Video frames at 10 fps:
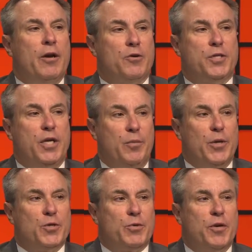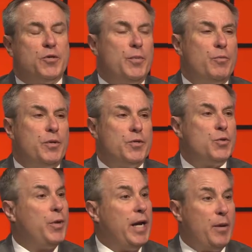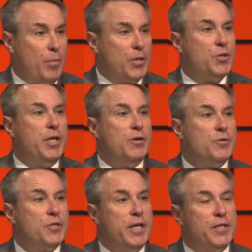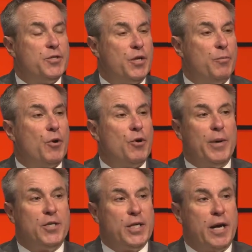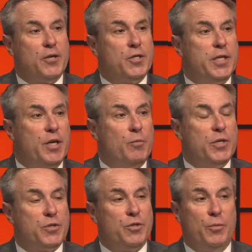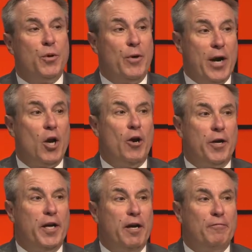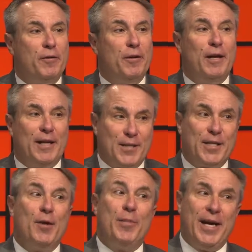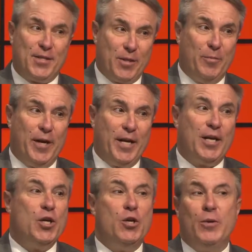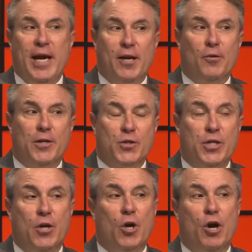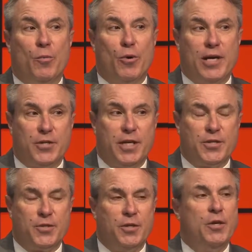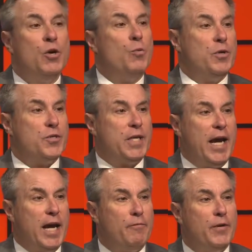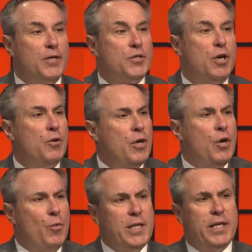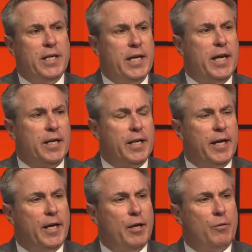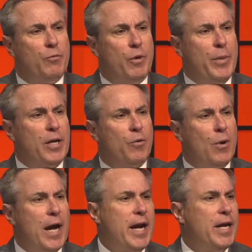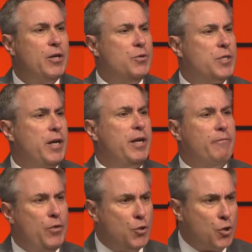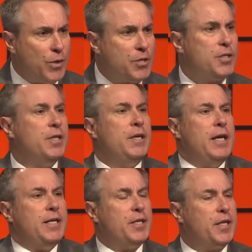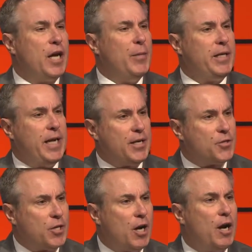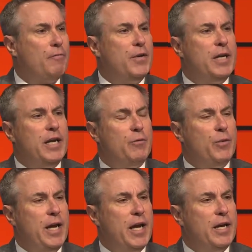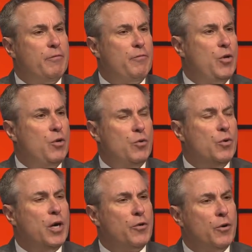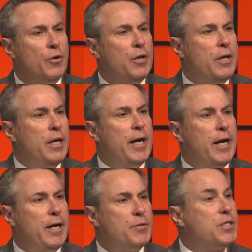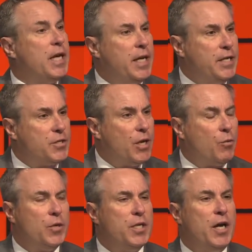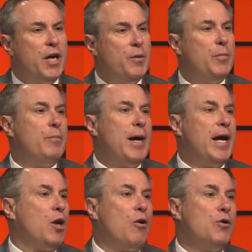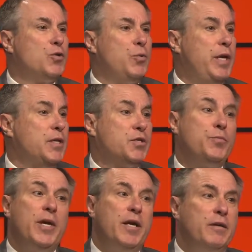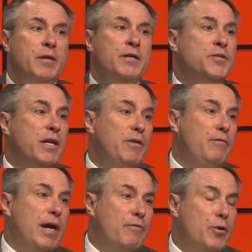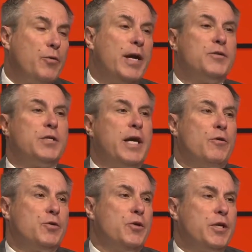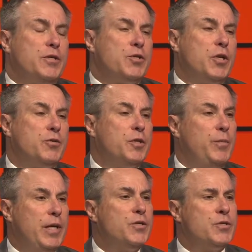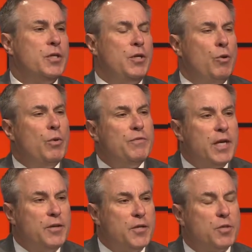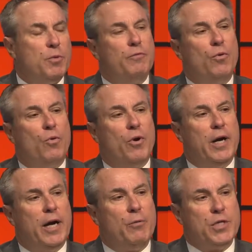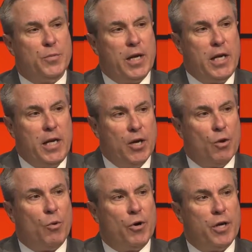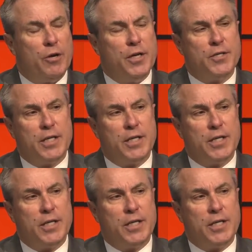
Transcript: Our city administrator's been with us twenty-nine plus years, and so part of my challenge to him was, you've been around long enough, let's not pay somebody. Can you handle this year-long process with staff? And so we did get uh, Rebecca Ryan, who's a futurist, to come and kick us off, and, and we had a few other uh, studies that were done, but by and large, we didn't spend seven thousand five hundred dollars on a consultant because we've done this before. Uh, we spent a year working on this.